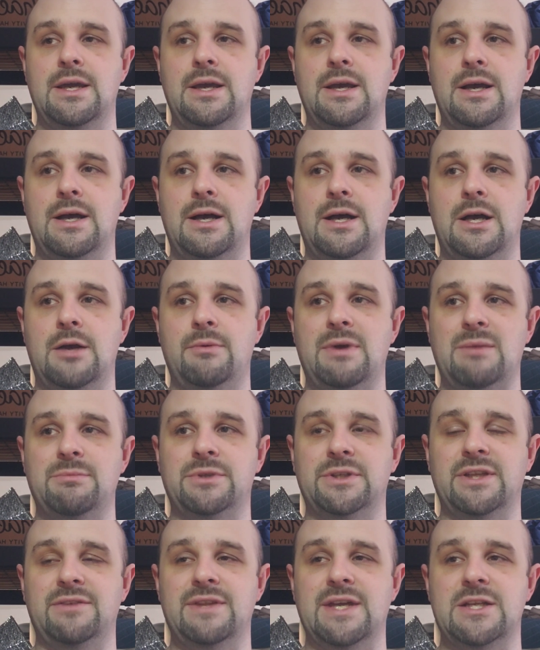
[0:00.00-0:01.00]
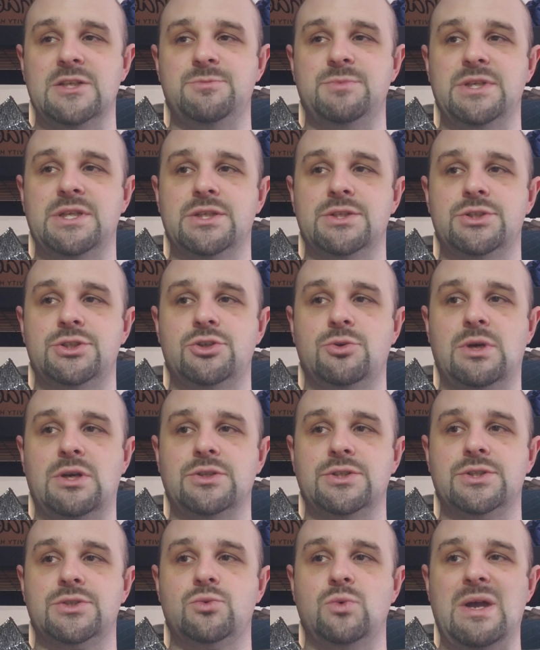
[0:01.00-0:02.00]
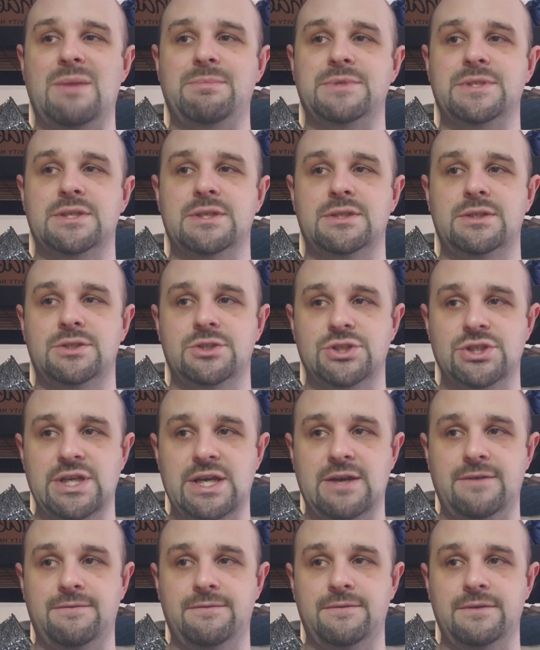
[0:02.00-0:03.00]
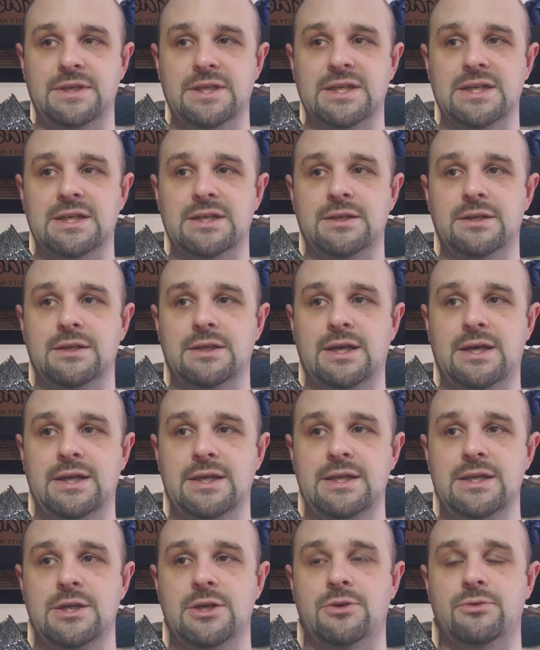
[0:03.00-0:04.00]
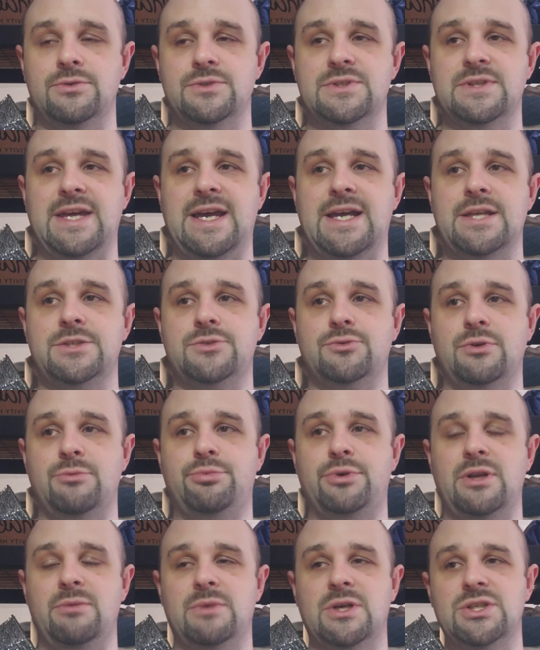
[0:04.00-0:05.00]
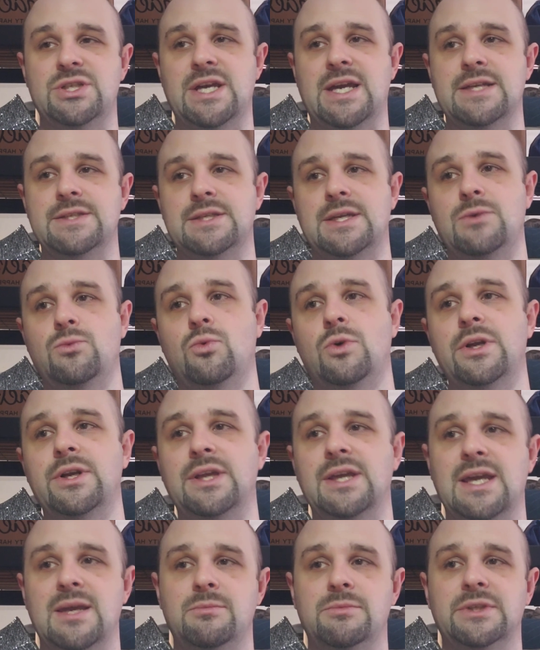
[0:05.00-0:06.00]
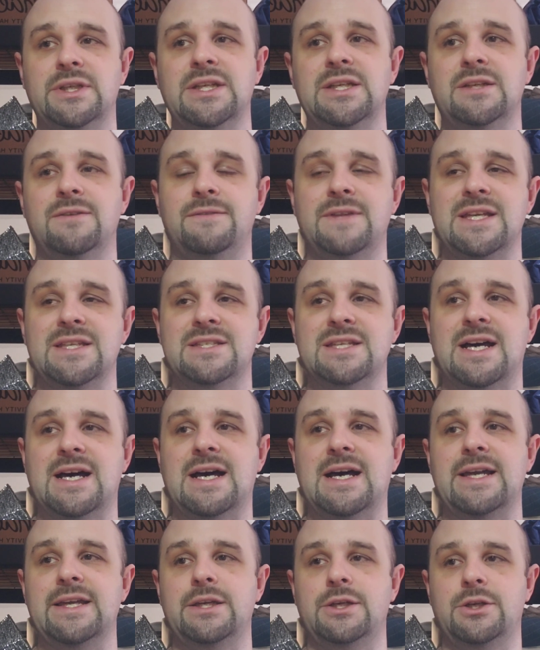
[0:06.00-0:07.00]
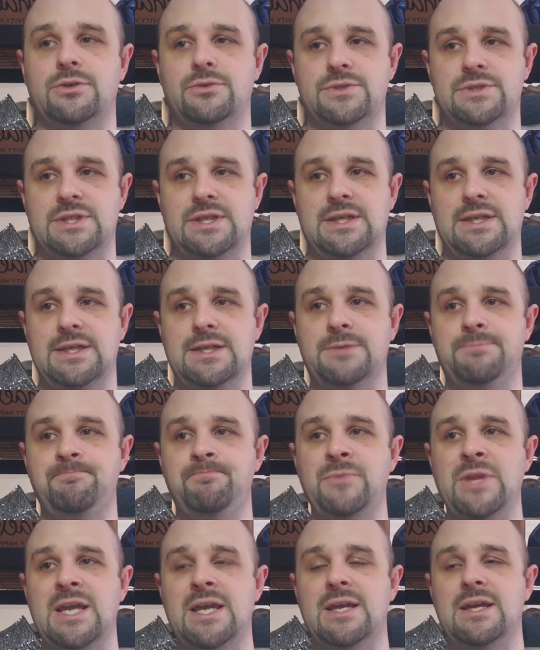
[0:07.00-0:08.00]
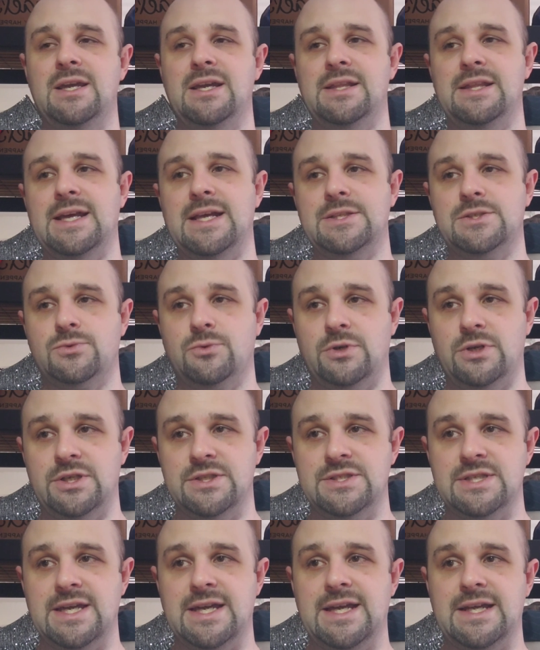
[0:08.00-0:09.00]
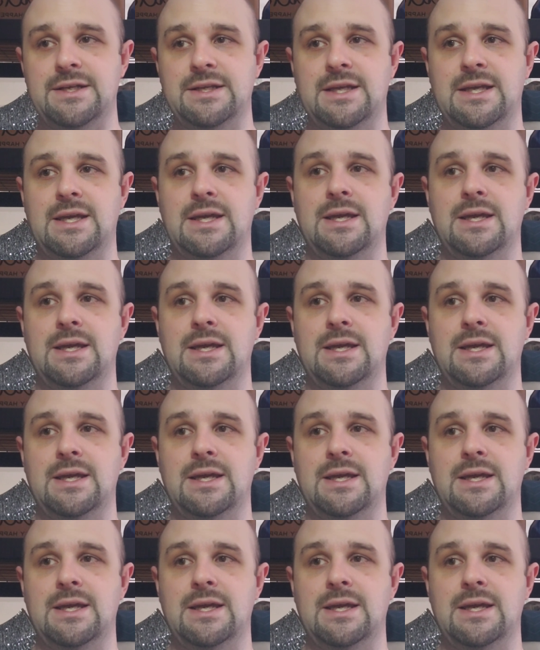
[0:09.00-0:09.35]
I believe that is because Joel swept Jeff, and he owns that, so he pretty much has a one-game lead. If they tie, it goes to him, and that's where it's at.